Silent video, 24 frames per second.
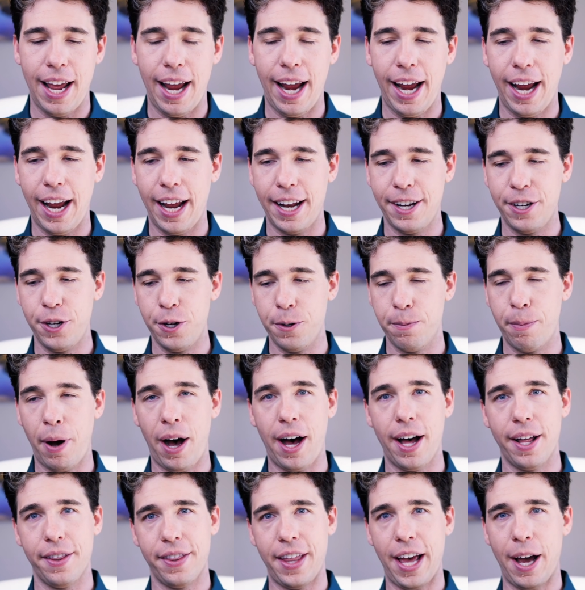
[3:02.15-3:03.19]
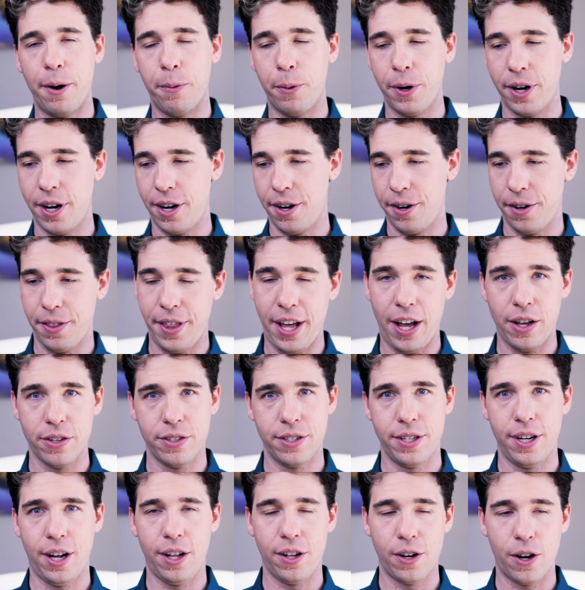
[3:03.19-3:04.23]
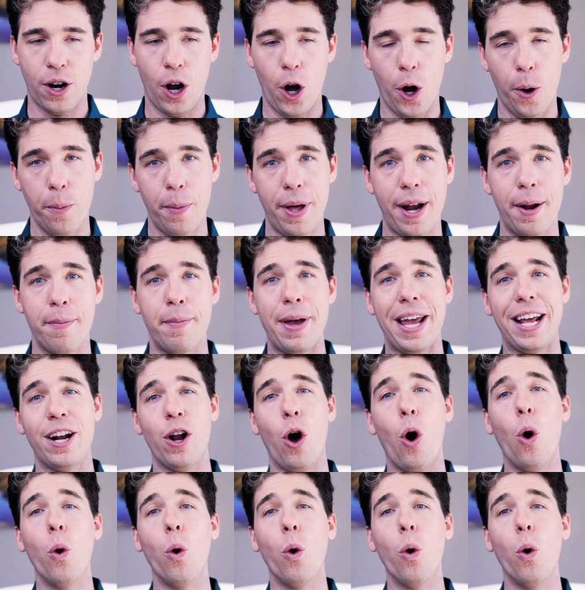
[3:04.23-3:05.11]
and you bought that $100,000 home and it made